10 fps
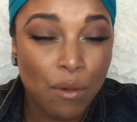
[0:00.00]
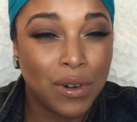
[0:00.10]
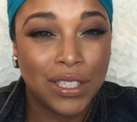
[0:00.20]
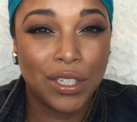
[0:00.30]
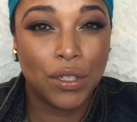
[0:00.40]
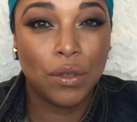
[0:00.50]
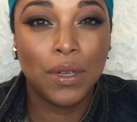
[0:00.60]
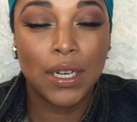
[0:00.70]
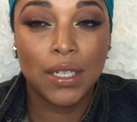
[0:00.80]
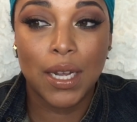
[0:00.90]
I wanted to do
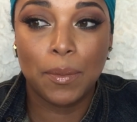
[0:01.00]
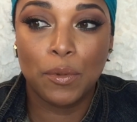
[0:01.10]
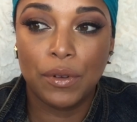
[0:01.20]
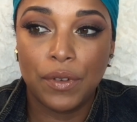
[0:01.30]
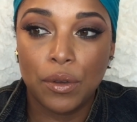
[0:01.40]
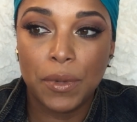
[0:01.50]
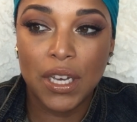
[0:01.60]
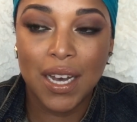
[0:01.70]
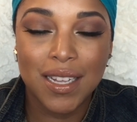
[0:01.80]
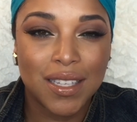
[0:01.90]
an in-depth review
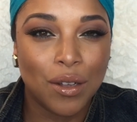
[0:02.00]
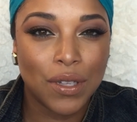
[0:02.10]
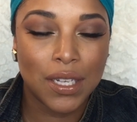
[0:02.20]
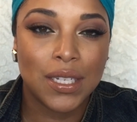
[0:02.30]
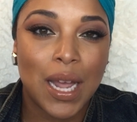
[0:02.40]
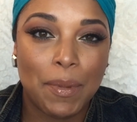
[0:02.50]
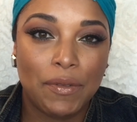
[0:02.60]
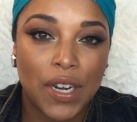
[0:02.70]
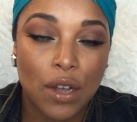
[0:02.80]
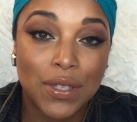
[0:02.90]
because those are the type
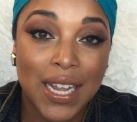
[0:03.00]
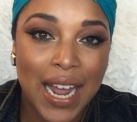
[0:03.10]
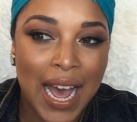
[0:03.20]
of videos that